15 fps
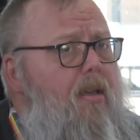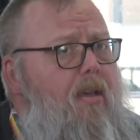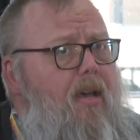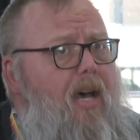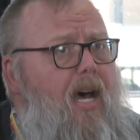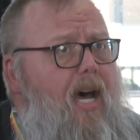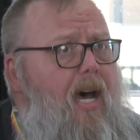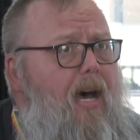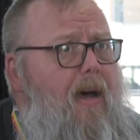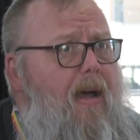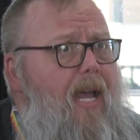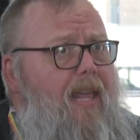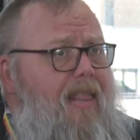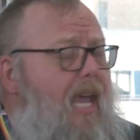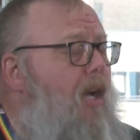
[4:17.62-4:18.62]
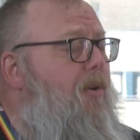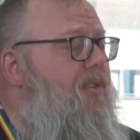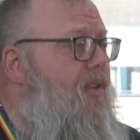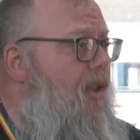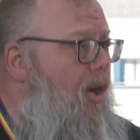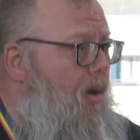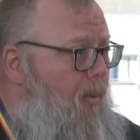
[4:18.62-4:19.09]
and that goes
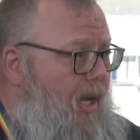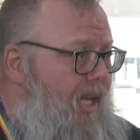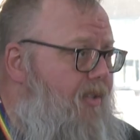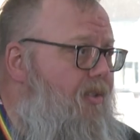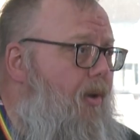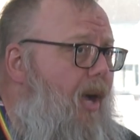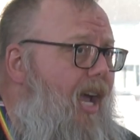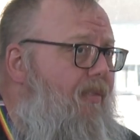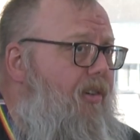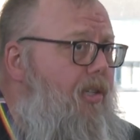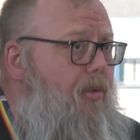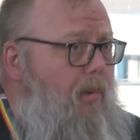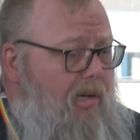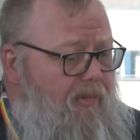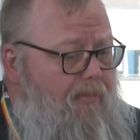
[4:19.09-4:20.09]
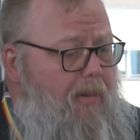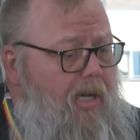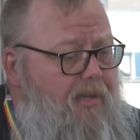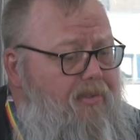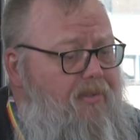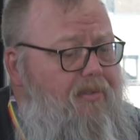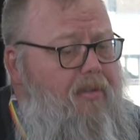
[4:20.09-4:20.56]
a long way. So after 12
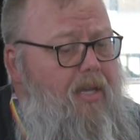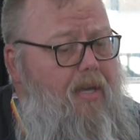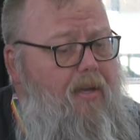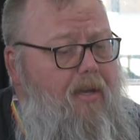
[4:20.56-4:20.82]
months,